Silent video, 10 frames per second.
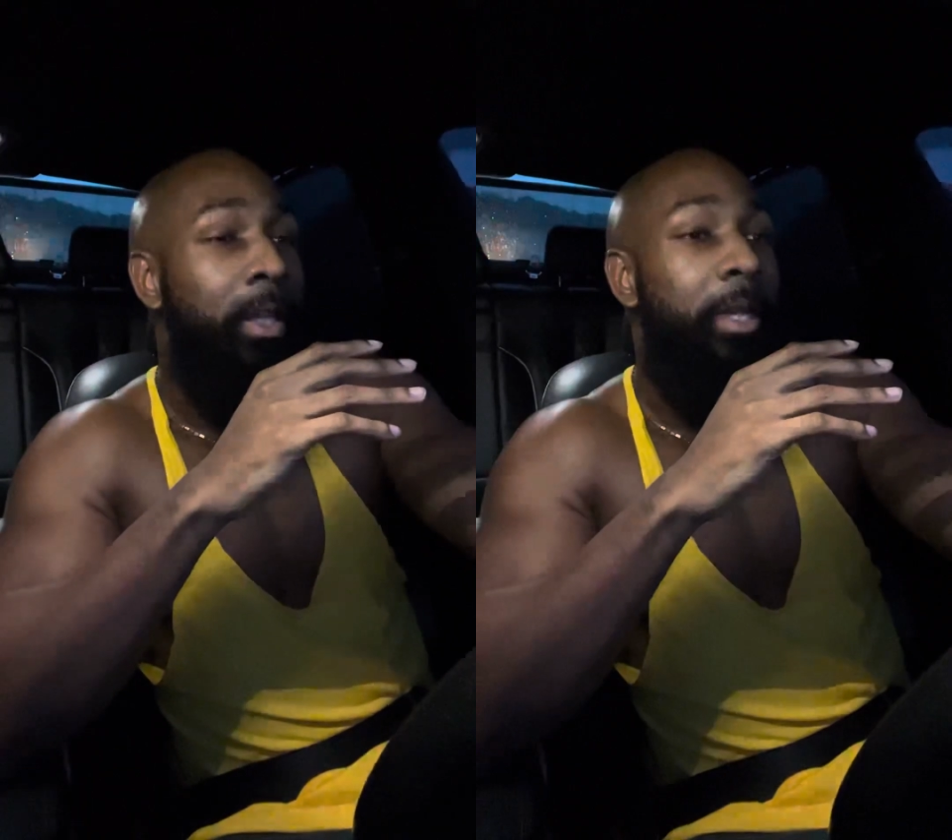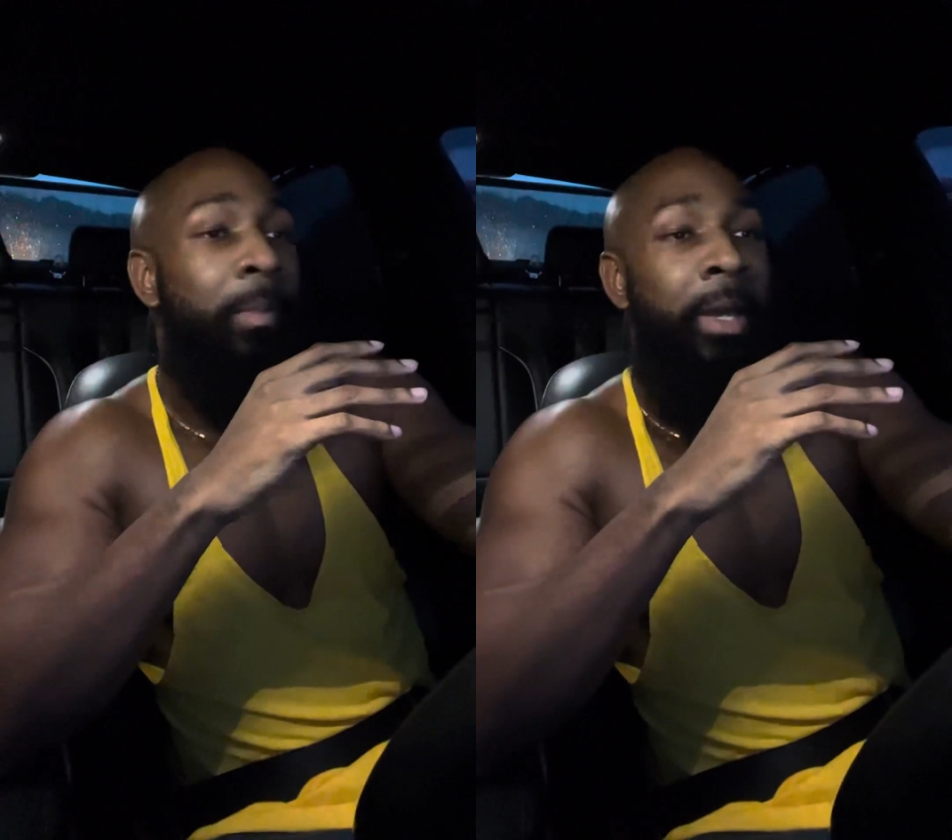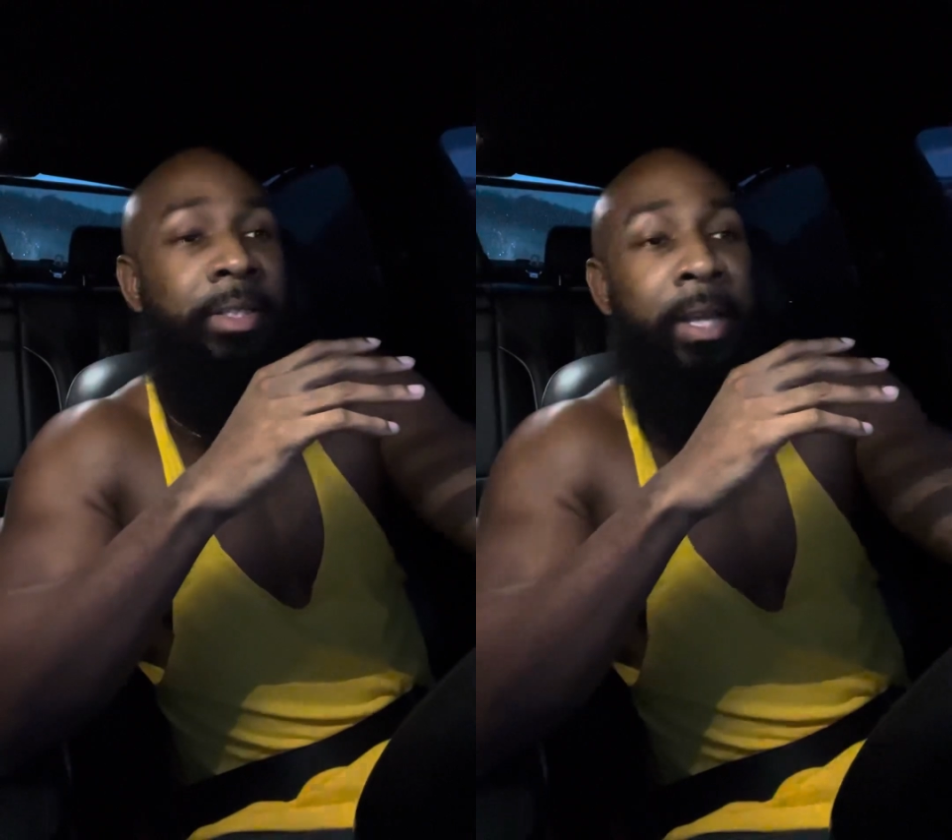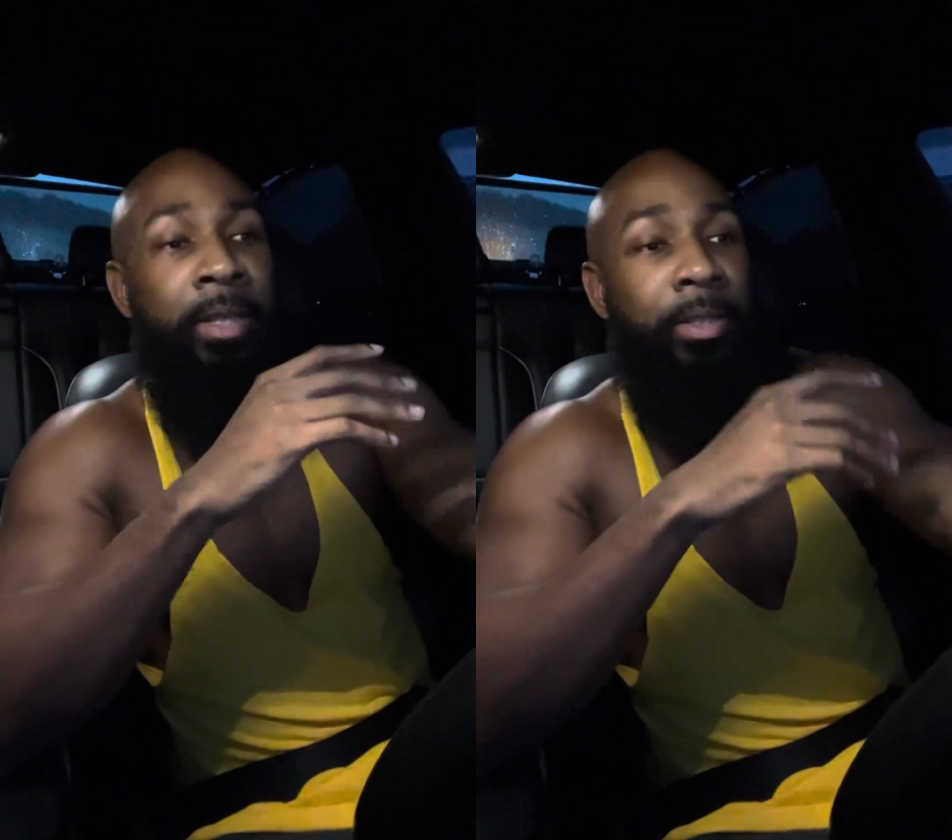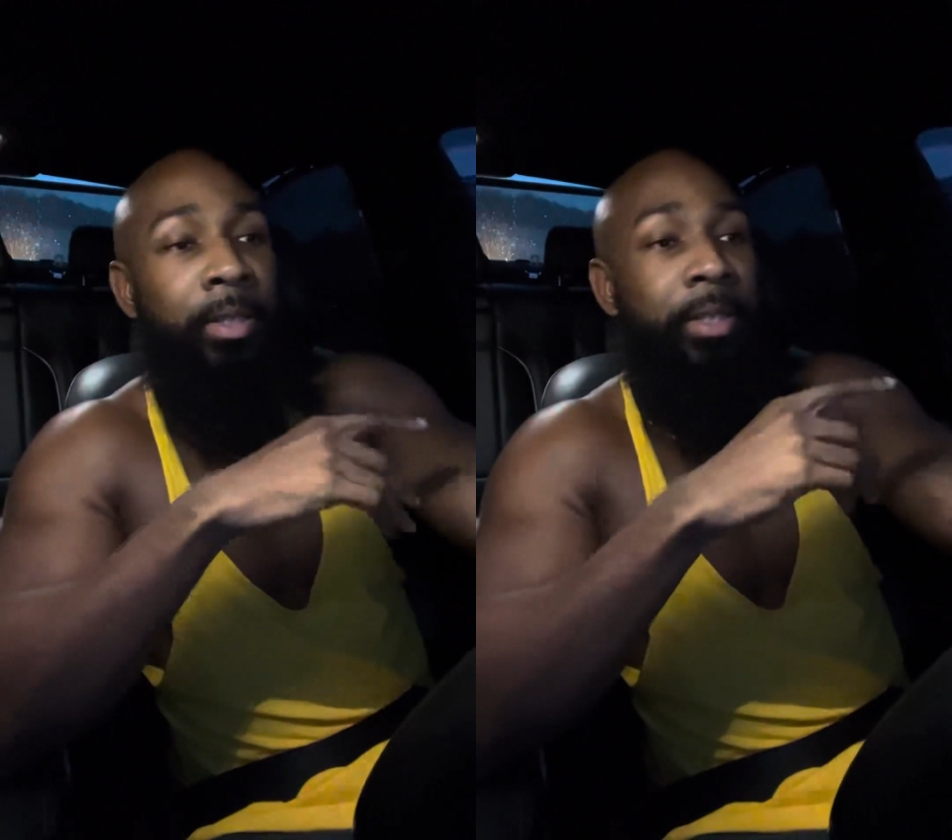and he
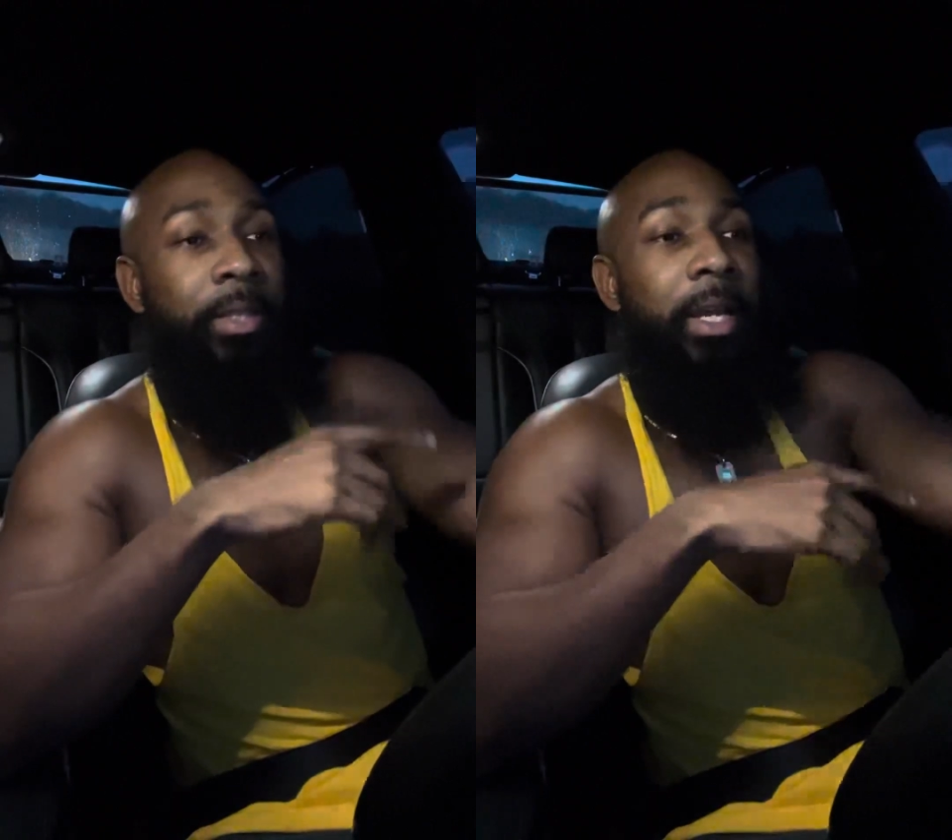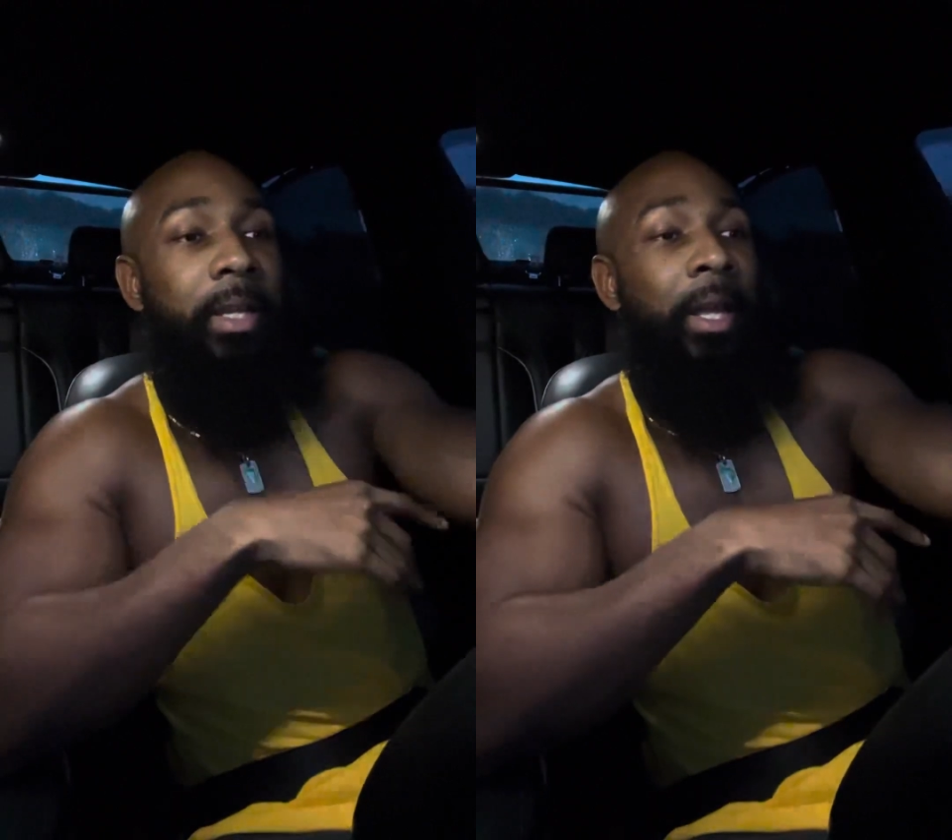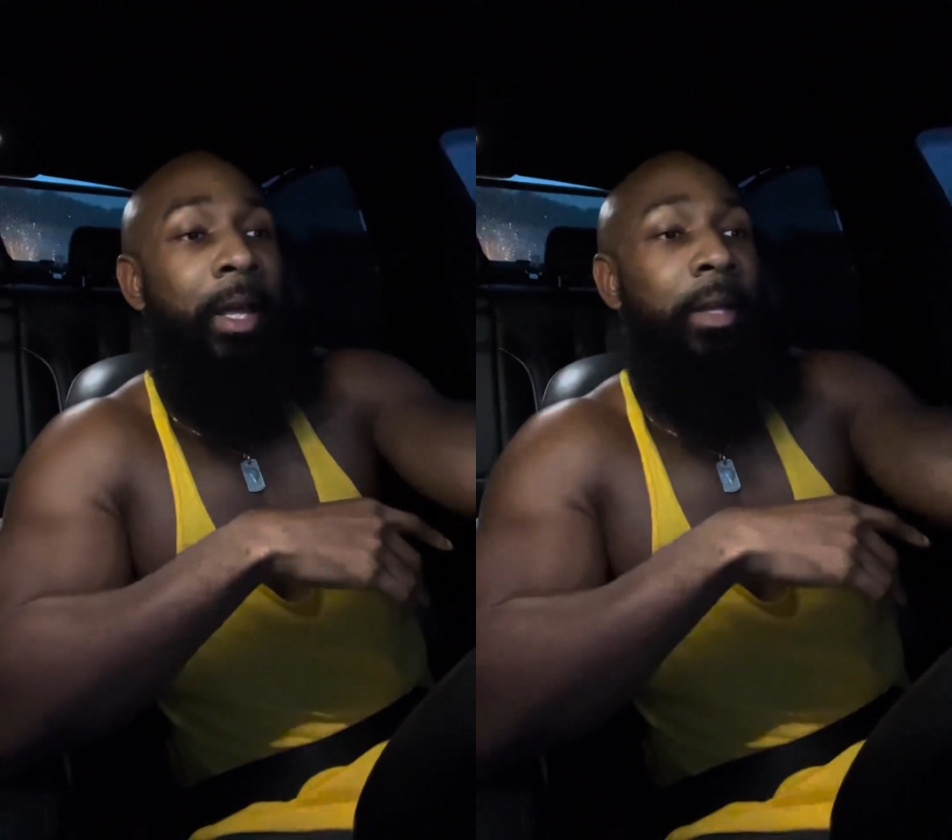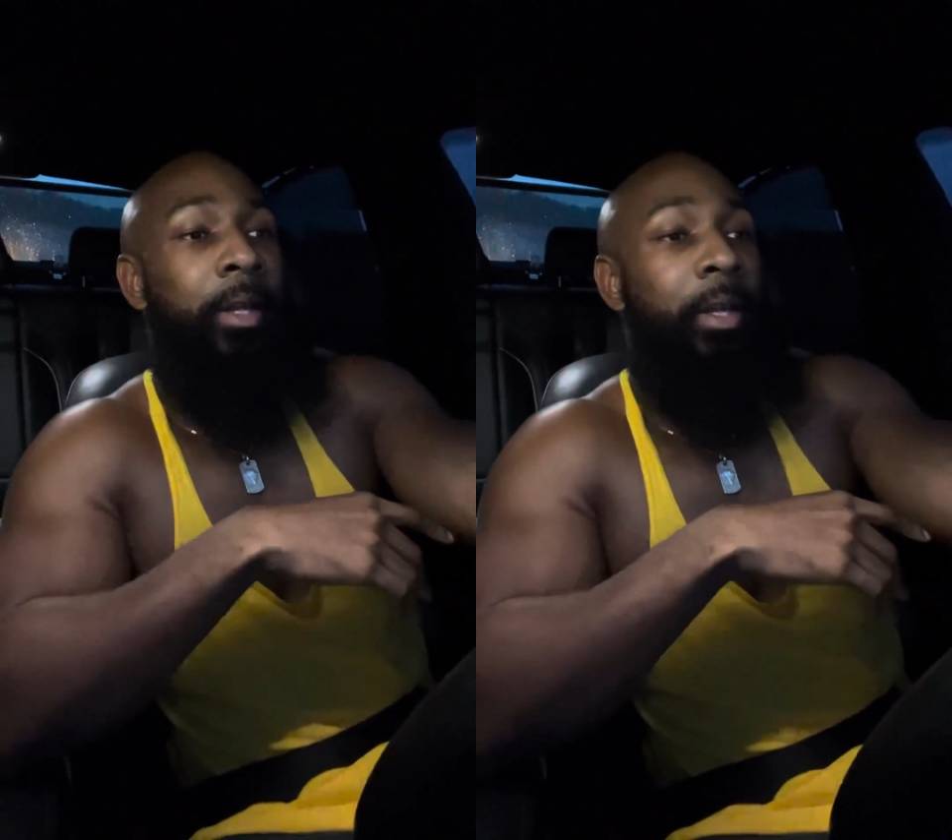maintains to this day that,